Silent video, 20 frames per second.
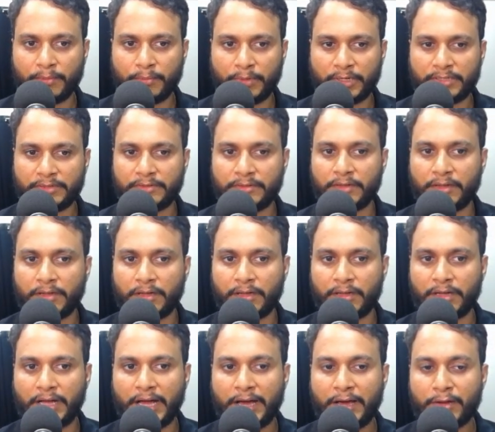But
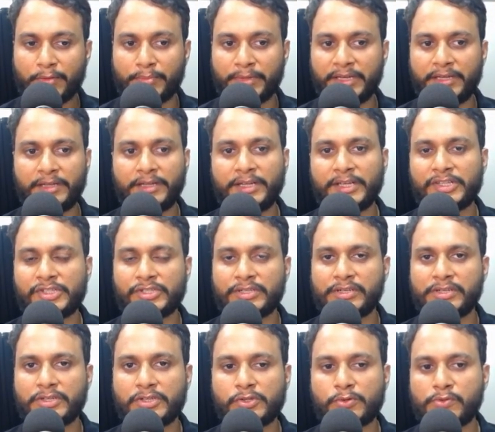our main
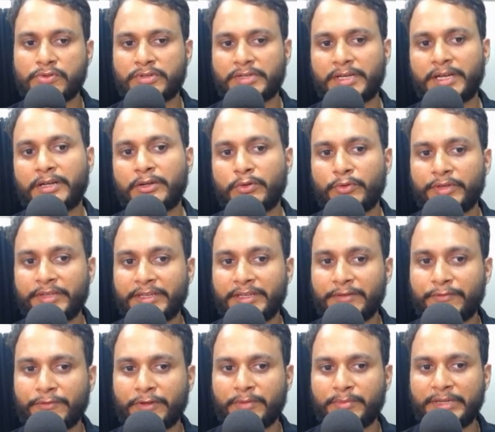intention is to start doing
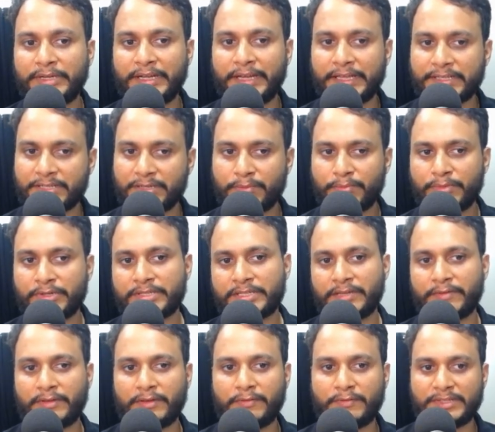it from index number
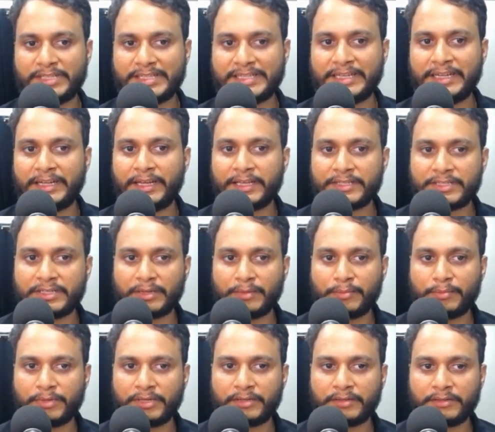7, which is index
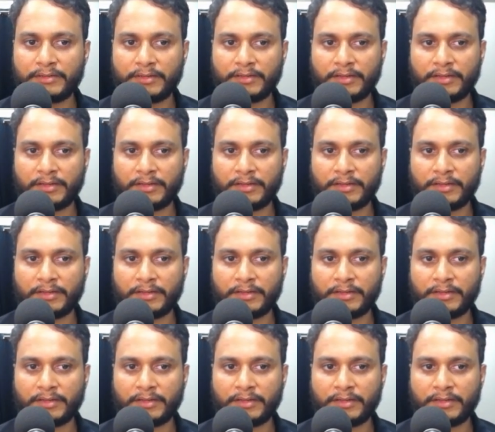number